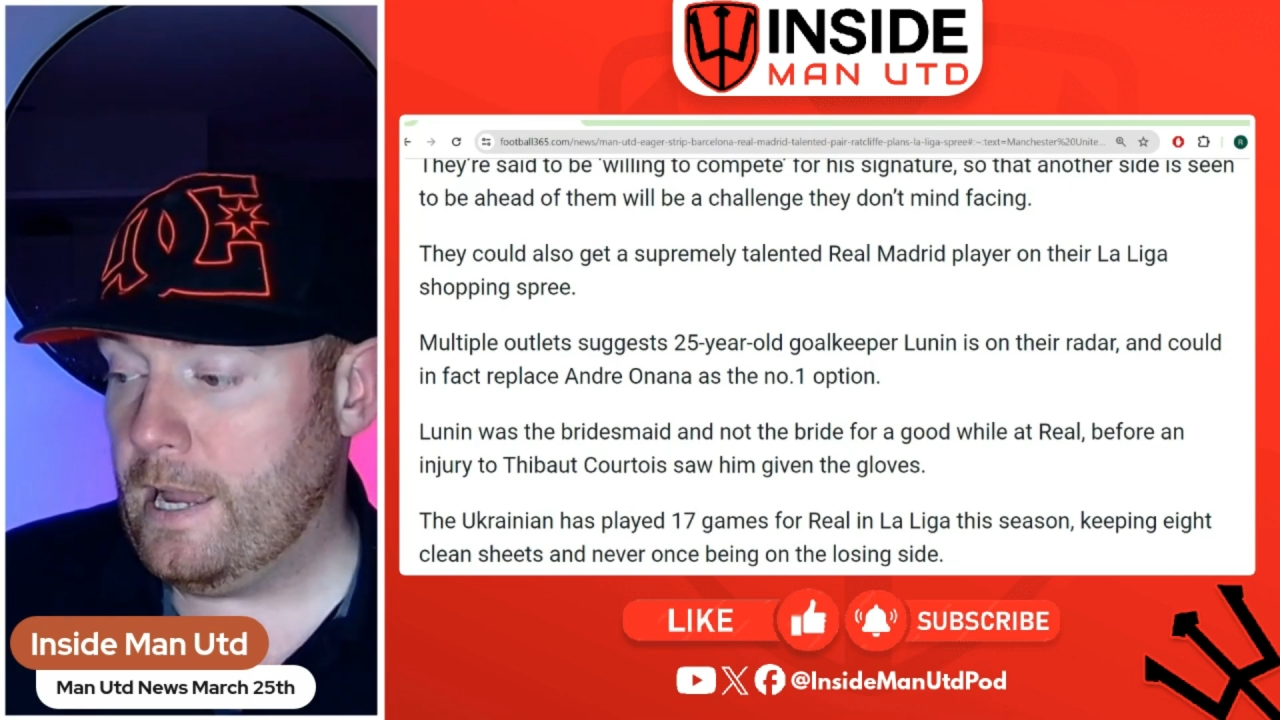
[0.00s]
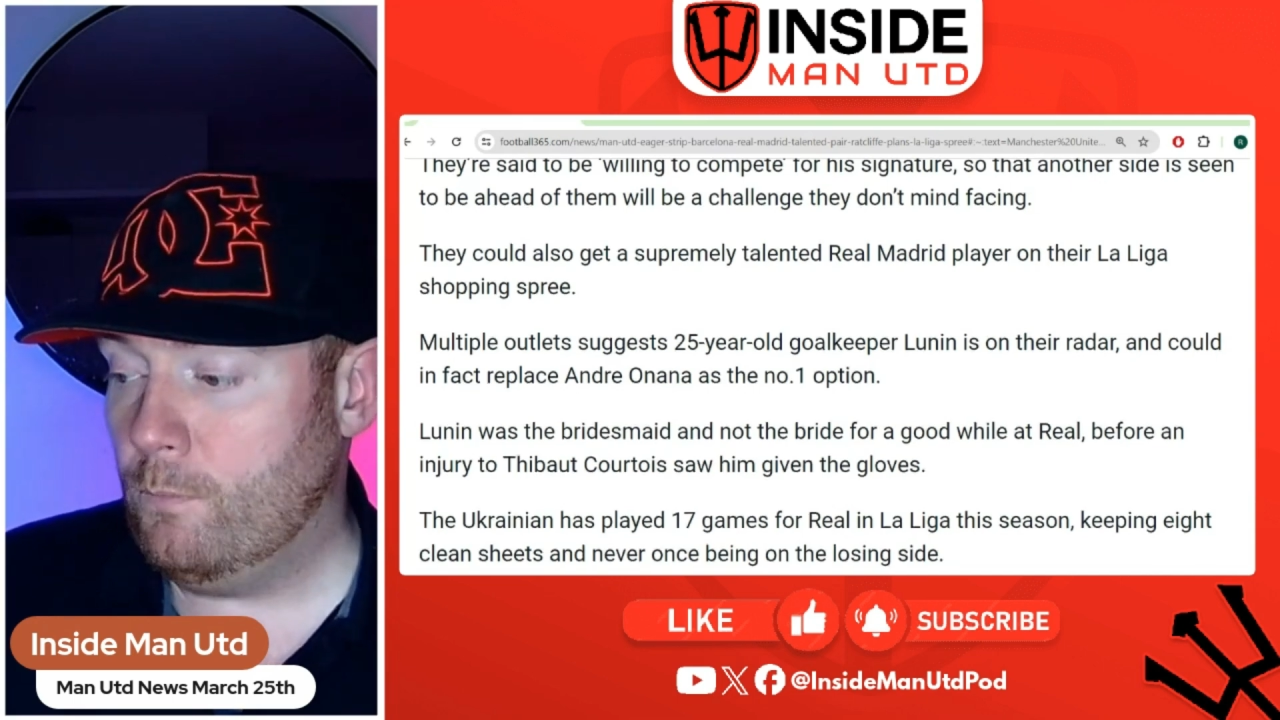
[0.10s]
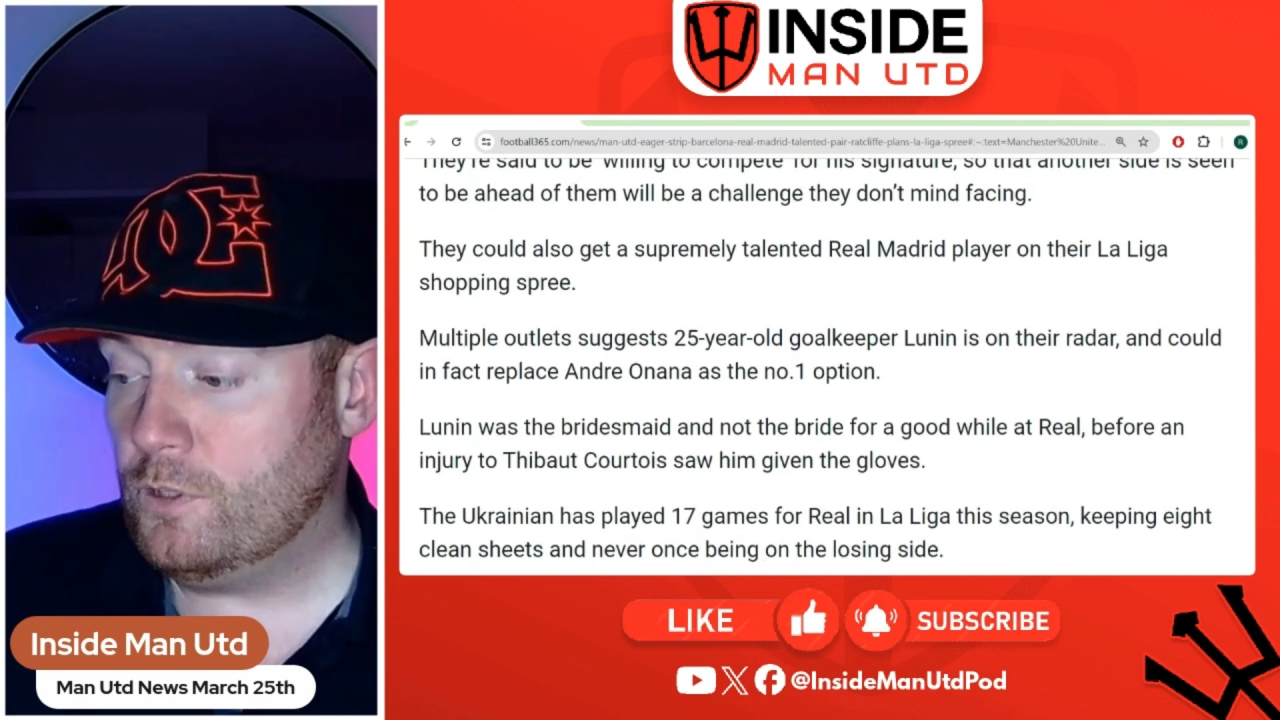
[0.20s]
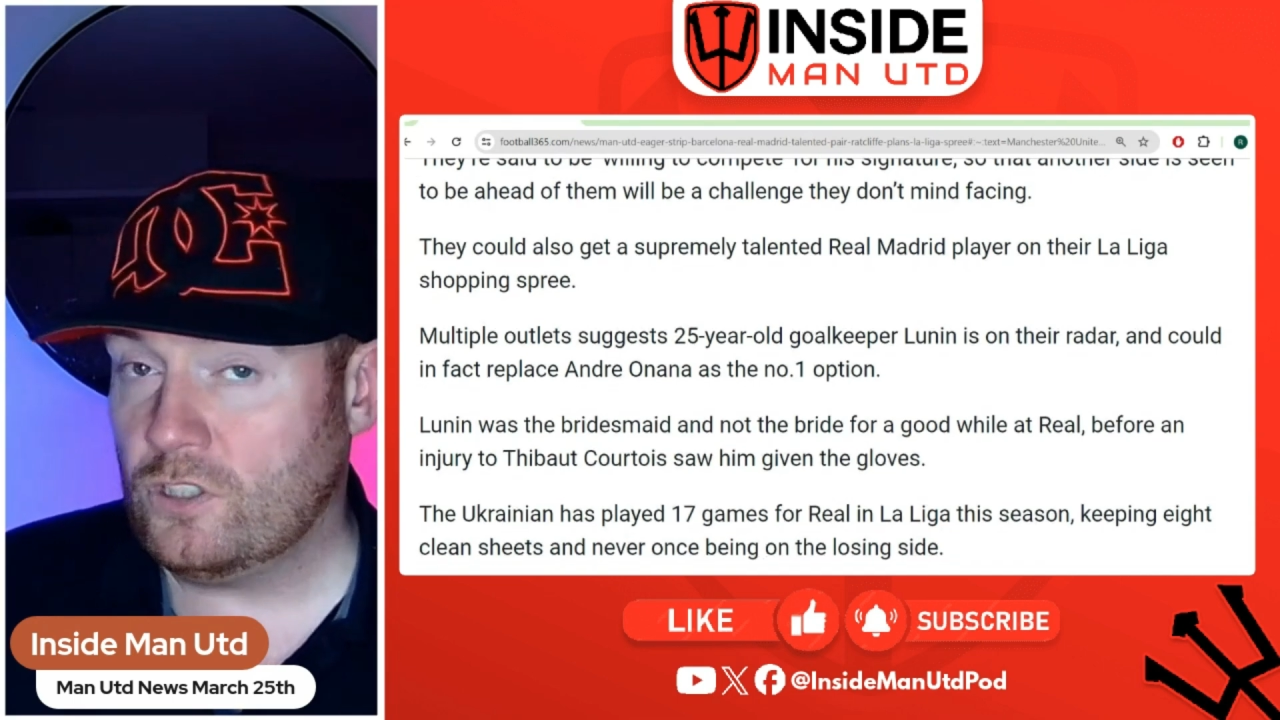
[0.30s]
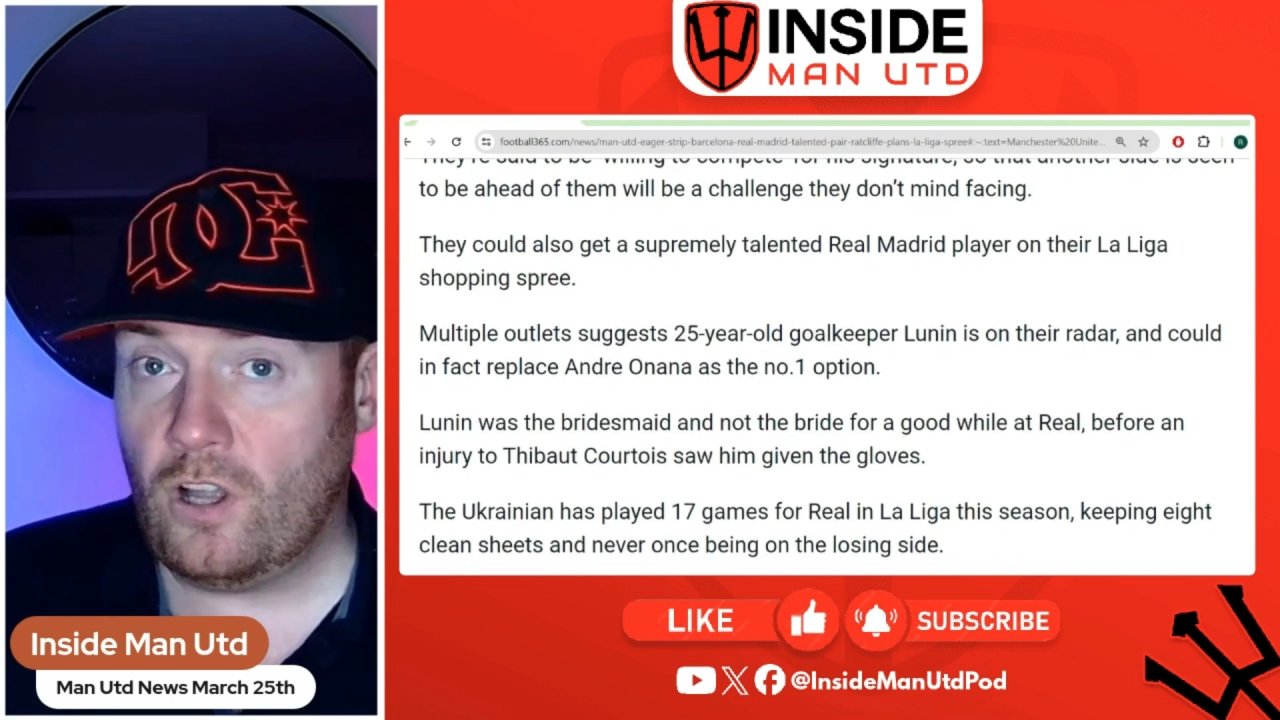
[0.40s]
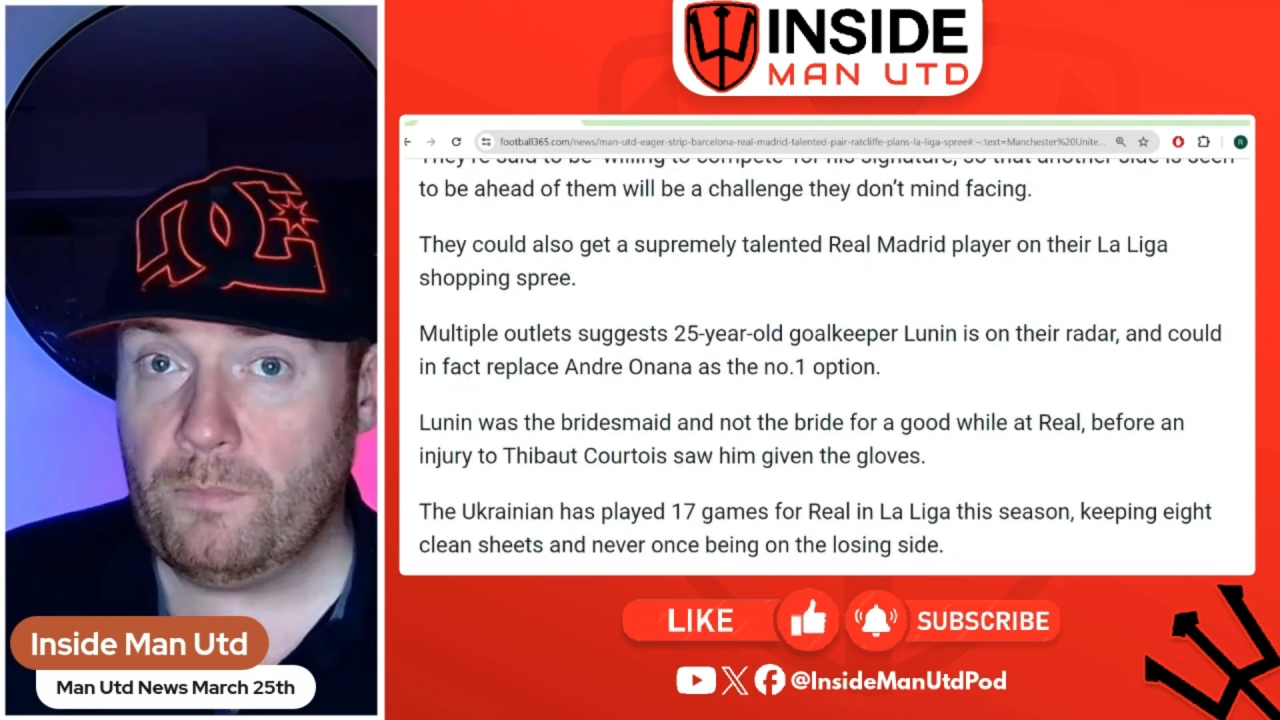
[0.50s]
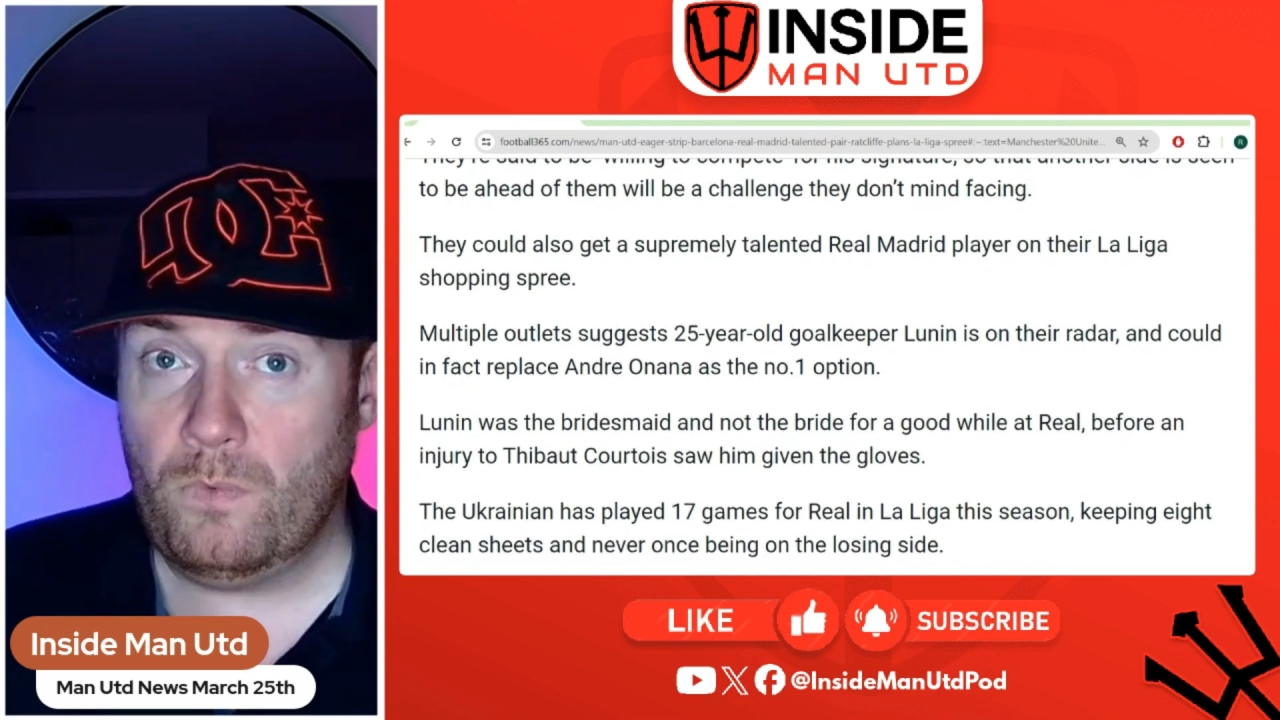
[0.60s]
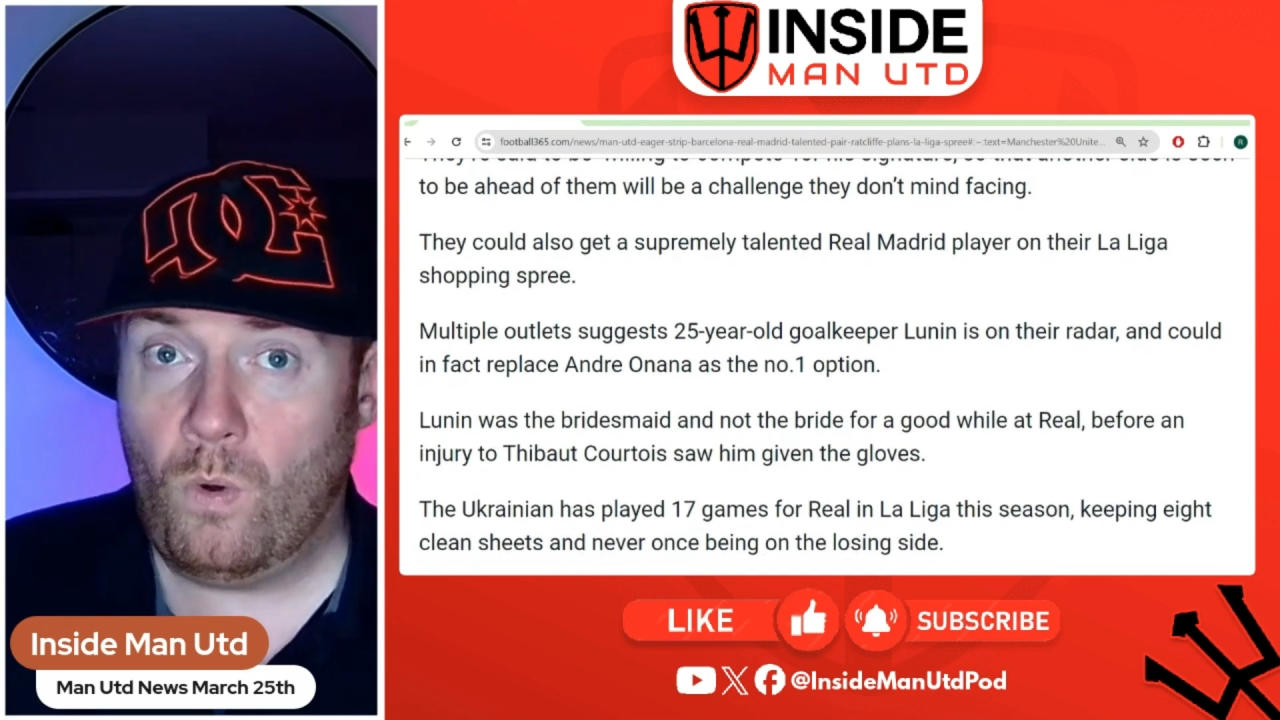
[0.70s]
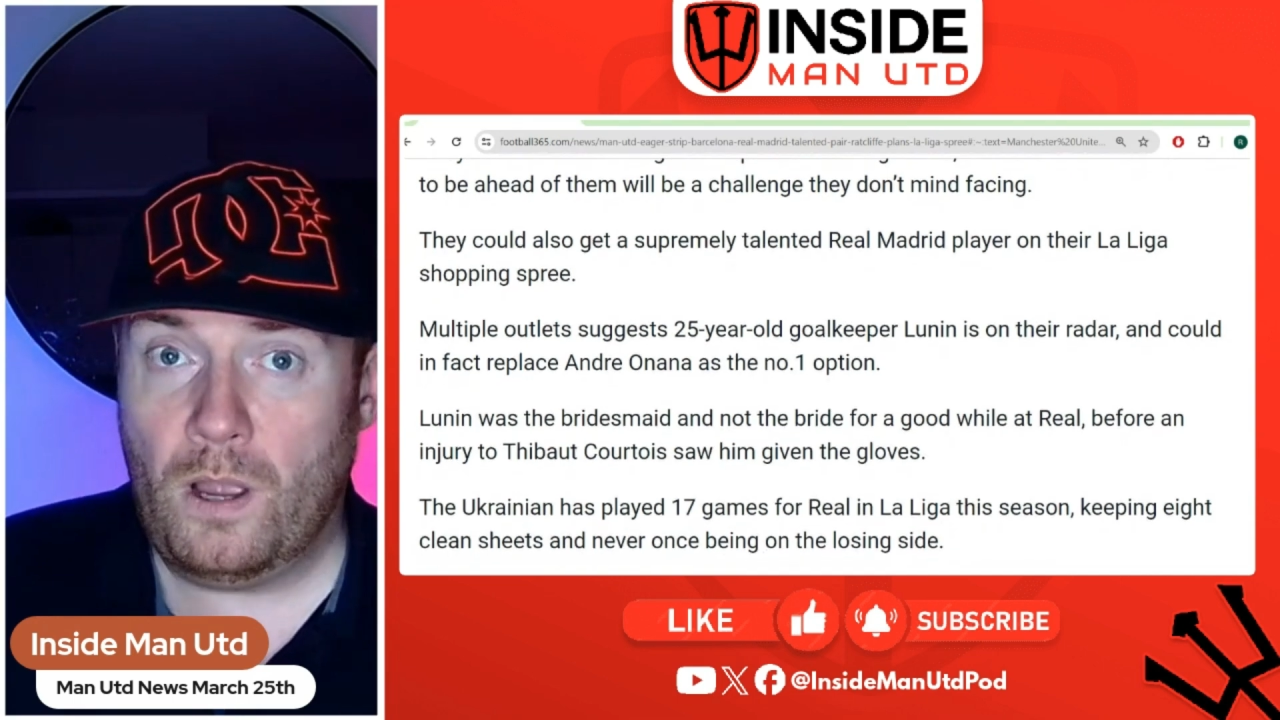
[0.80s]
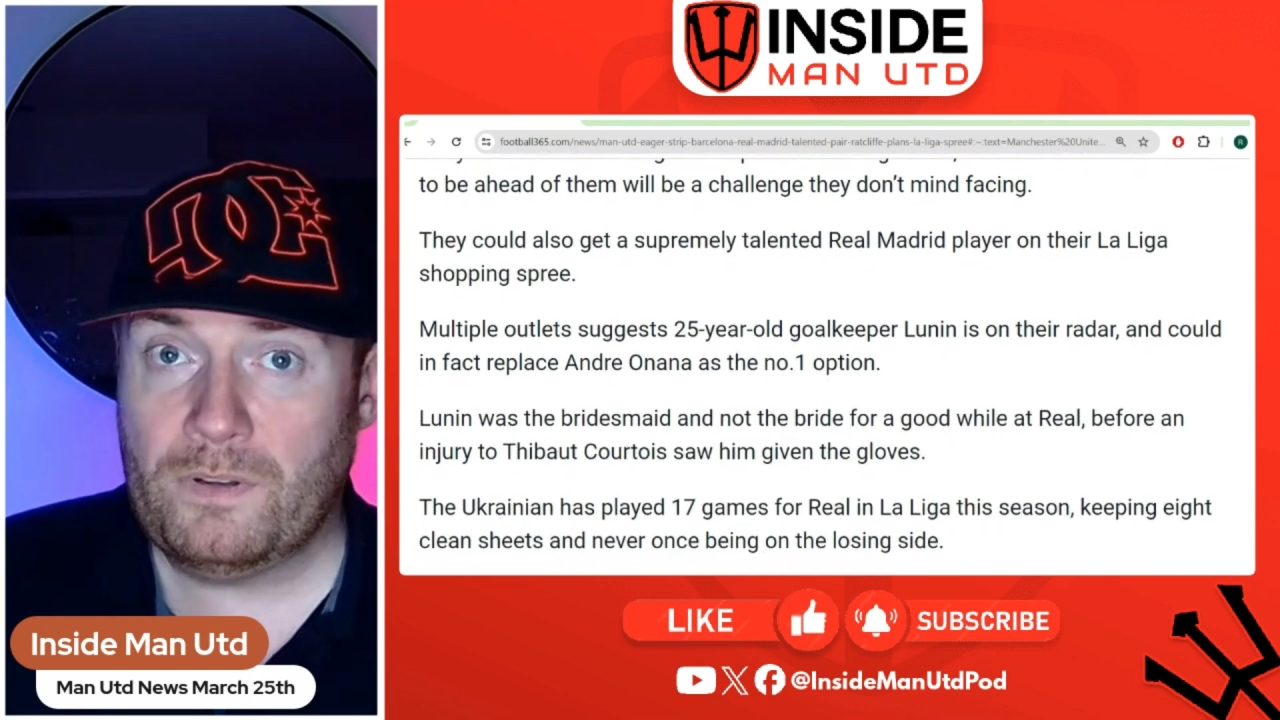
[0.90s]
which is like why